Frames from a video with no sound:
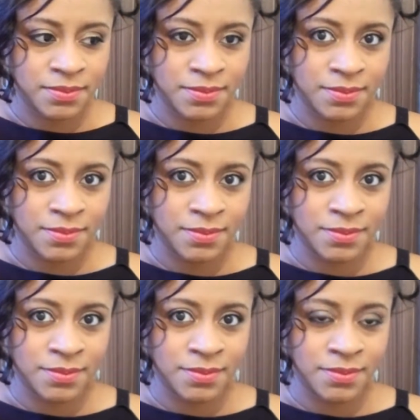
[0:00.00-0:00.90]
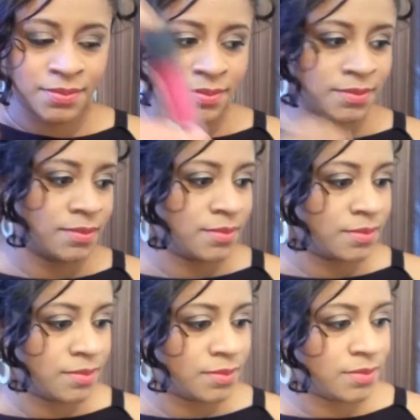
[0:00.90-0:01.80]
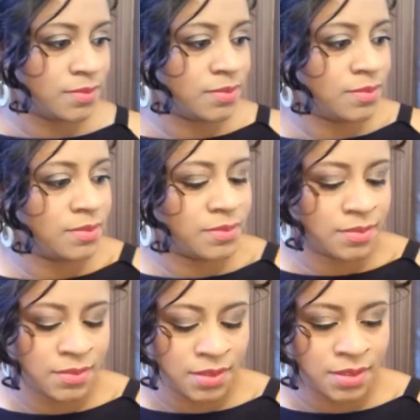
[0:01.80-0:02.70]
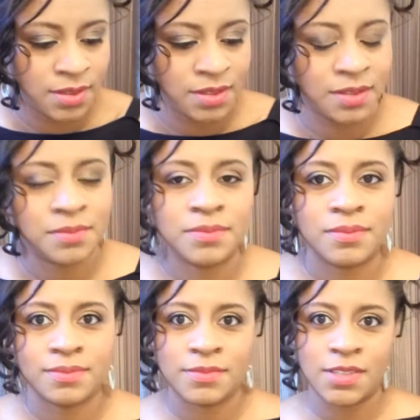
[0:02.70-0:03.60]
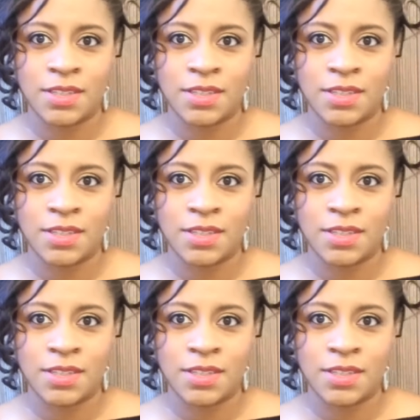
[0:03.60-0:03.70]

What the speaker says: Nothing is said.